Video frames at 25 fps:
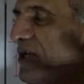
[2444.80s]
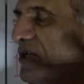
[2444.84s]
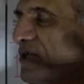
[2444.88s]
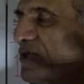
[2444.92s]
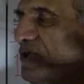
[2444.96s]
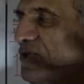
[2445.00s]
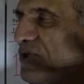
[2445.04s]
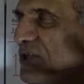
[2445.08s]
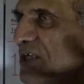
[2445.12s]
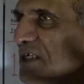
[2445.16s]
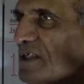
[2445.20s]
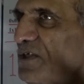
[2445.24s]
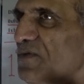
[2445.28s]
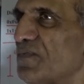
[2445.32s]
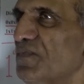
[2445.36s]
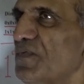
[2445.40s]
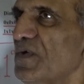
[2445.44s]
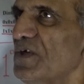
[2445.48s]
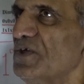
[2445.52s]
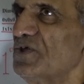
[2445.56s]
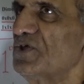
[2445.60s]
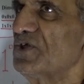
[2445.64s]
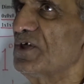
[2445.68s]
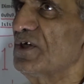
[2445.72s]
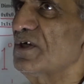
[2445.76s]
is this
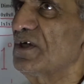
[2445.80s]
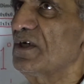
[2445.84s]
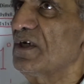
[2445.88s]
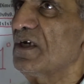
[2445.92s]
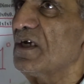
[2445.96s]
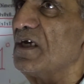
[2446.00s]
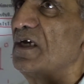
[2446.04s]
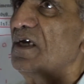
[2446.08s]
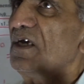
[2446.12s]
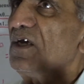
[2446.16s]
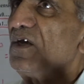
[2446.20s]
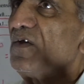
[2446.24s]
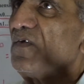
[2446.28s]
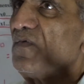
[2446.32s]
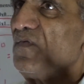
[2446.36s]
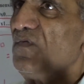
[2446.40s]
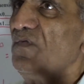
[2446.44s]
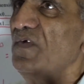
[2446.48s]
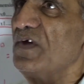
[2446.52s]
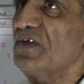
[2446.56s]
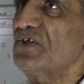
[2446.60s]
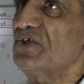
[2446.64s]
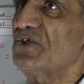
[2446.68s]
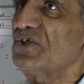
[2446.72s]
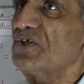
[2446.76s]
feature
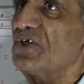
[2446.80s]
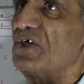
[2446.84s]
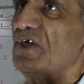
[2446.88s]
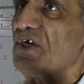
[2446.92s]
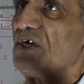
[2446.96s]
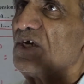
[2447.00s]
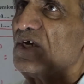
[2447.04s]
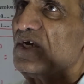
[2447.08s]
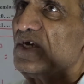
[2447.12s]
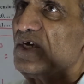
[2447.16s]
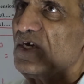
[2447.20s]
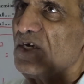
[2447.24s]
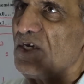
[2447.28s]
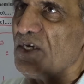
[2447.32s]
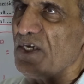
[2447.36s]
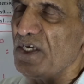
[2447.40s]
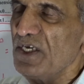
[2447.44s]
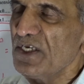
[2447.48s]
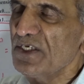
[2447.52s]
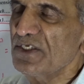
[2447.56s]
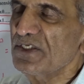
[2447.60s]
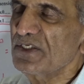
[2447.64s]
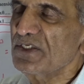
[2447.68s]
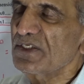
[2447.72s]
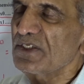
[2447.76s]
which
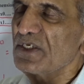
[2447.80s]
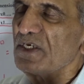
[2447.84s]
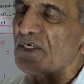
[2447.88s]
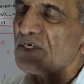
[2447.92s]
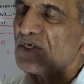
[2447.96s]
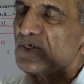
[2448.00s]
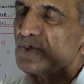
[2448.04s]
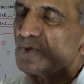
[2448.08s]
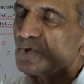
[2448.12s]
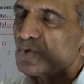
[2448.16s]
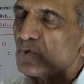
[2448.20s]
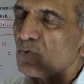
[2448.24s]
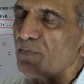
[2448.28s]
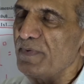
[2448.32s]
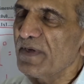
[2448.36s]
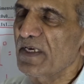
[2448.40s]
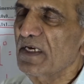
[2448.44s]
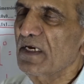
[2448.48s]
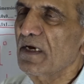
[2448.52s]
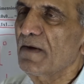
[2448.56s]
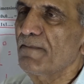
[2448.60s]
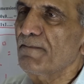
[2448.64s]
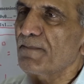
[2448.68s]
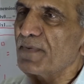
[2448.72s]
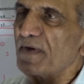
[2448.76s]
is to be
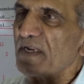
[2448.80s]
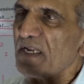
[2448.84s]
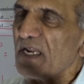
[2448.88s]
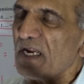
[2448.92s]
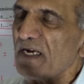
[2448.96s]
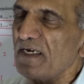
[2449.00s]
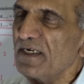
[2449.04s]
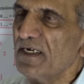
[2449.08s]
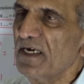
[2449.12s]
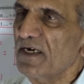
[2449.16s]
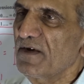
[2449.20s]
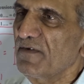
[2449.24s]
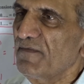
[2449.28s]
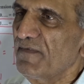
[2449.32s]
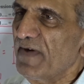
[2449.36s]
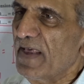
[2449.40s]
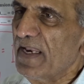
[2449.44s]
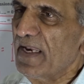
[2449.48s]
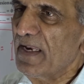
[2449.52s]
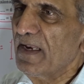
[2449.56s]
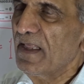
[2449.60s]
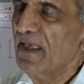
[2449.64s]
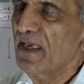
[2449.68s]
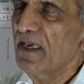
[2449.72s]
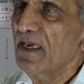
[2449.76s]
comprehended
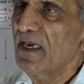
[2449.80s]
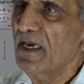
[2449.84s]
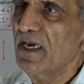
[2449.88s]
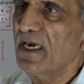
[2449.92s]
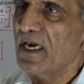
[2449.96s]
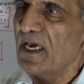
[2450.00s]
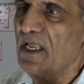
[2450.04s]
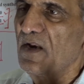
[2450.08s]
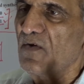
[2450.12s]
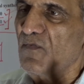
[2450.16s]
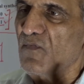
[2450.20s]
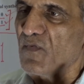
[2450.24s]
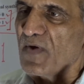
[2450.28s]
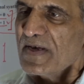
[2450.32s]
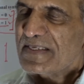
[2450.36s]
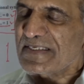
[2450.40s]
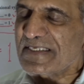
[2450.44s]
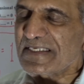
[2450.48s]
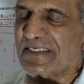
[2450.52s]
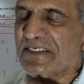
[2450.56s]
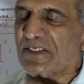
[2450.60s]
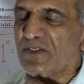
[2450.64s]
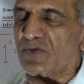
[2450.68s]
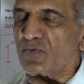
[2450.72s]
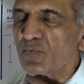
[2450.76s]
well. And
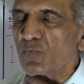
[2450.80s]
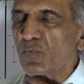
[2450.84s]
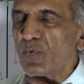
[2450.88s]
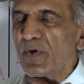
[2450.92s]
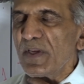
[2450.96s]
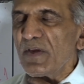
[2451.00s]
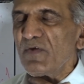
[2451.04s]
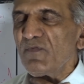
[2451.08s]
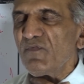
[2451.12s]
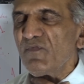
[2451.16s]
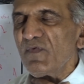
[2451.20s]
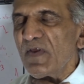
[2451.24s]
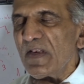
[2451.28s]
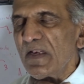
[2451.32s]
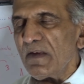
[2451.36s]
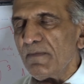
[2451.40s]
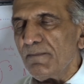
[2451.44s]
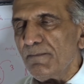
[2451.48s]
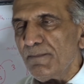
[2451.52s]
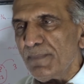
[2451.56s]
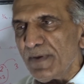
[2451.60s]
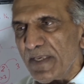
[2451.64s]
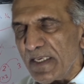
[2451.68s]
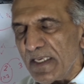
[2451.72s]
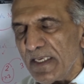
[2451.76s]
once we will
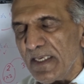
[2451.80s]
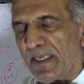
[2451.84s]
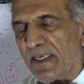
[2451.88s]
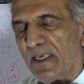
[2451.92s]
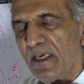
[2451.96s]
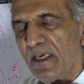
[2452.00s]
be